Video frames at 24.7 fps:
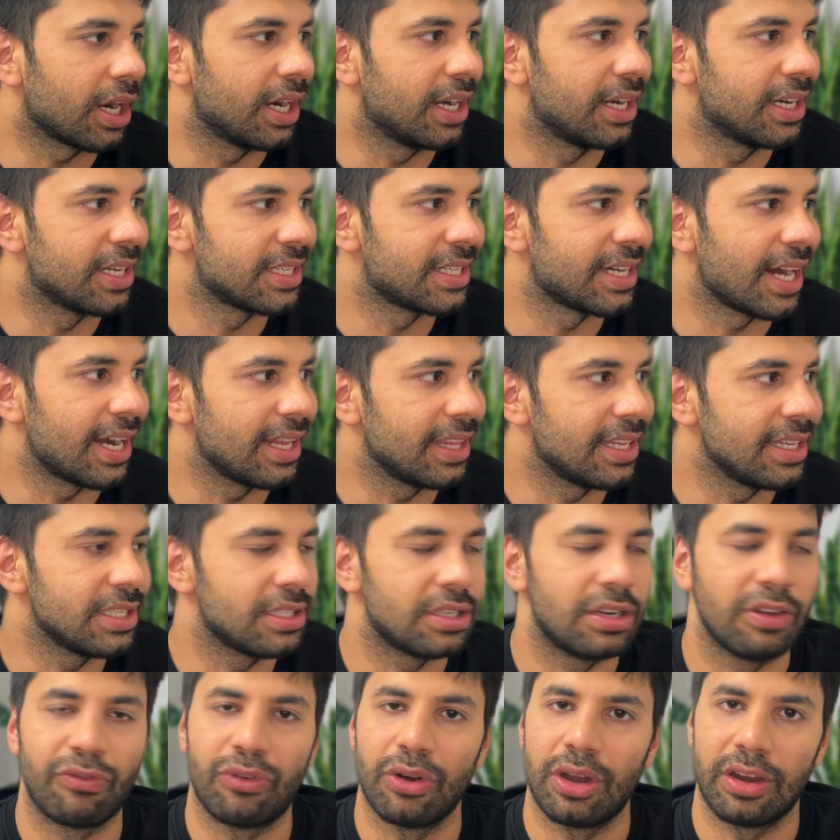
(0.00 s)
understand these
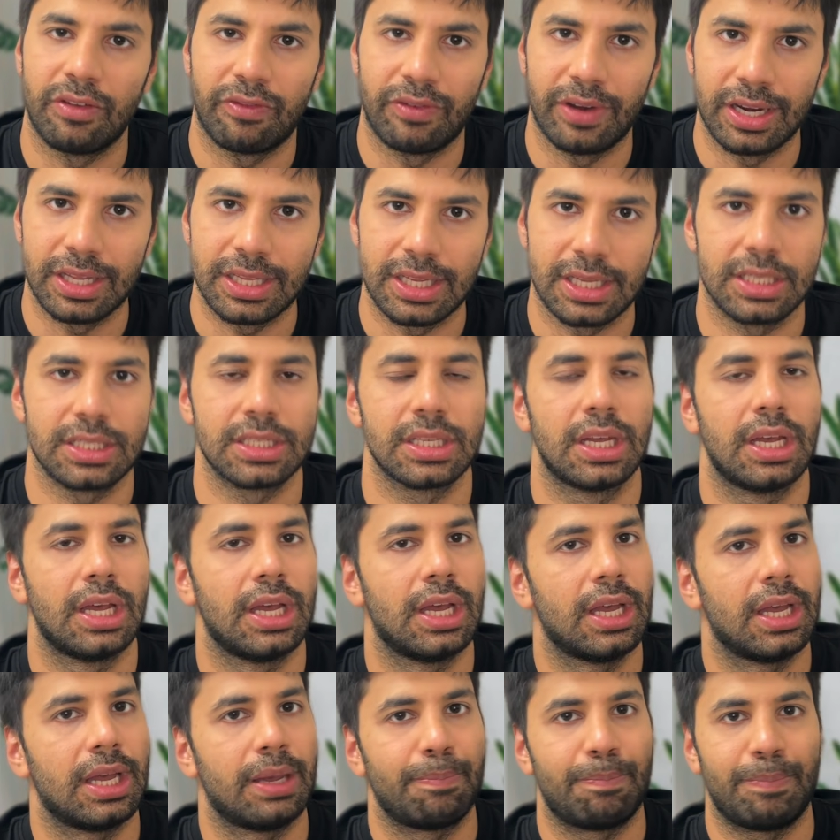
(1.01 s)
different things,
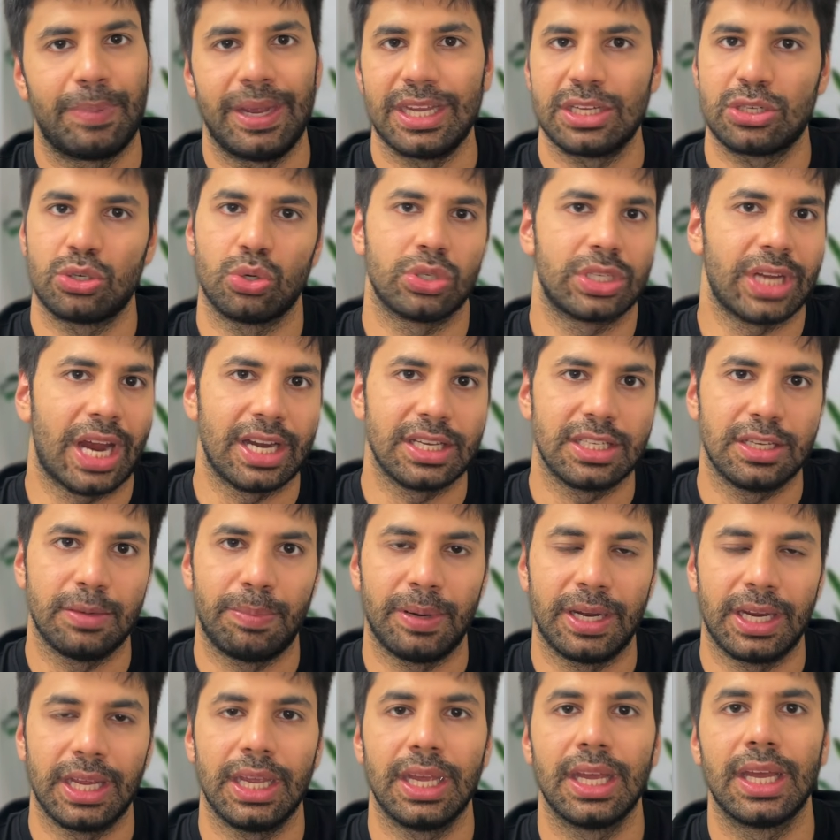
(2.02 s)
paste to
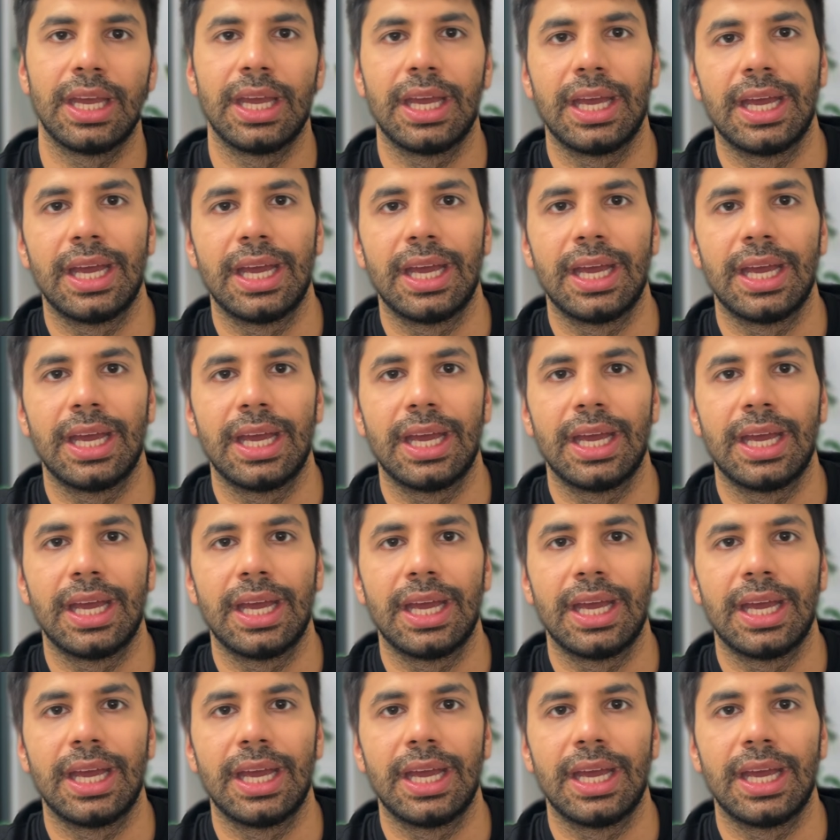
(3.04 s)
ChatGPT,